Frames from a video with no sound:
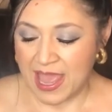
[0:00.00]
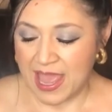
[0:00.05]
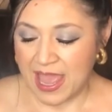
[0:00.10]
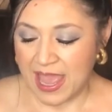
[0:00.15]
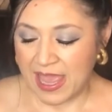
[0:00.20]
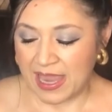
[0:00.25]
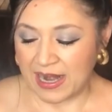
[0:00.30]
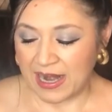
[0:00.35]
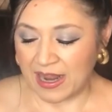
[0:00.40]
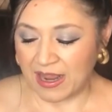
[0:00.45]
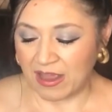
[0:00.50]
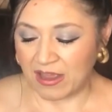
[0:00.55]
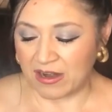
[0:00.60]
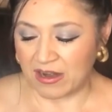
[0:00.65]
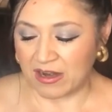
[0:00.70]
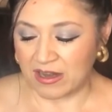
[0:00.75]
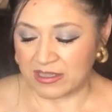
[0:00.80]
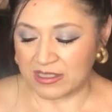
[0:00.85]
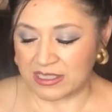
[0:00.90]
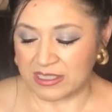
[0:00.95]
and I got
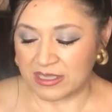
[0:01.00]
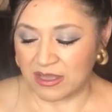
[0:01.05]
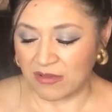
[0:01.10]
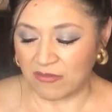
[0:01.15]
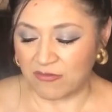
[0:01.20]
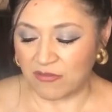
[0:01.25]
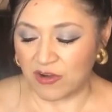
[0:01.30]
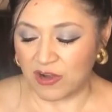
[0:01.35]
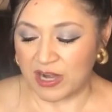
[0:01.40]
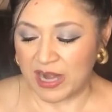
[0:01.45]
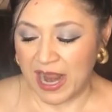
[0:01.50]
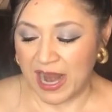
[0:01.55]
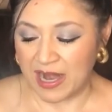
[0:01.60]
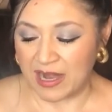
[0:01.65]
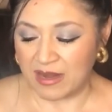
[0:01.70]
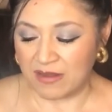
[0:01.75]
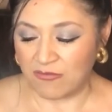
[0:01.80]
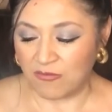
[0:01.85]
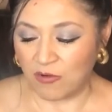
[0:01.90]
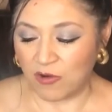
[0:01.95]
it on sale for
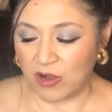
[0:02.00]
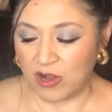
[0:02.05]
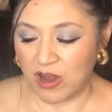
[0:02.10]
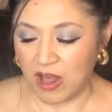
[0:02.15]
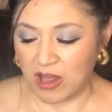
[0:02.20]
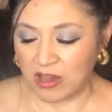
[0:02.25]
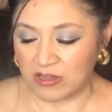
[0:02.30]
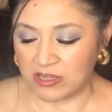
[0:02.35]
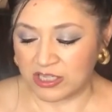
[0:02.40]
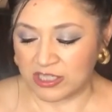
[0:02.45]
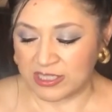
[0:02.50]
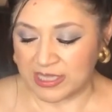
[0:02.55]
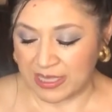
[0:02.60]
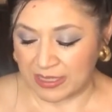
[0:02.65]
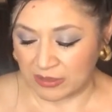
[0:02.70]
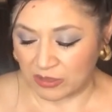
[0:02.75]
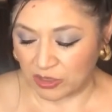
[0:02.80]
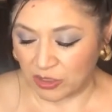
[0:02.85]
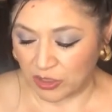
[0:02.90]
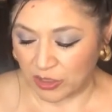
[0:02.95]

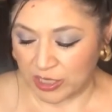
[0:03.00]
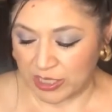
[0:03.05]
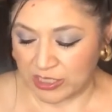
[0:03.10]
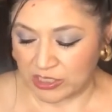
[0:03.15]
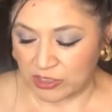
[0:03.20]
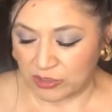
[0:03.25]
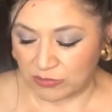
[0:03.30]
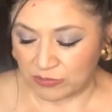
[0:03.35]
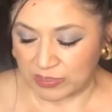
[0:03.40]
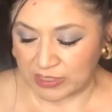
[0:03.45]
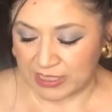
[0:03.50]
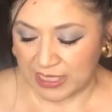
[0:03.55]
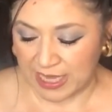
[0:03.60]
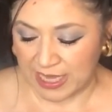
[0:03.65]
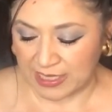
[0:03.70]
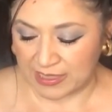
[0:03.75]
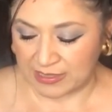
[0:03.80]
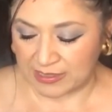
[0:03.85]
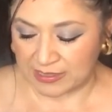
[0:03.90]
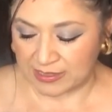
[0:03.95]

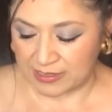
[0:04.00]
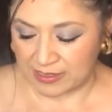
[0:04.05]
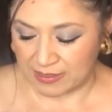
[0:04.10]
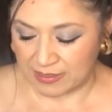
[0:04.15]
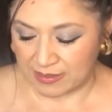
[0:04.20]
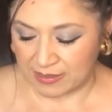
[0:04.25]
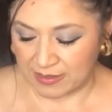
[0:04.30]
$94.32.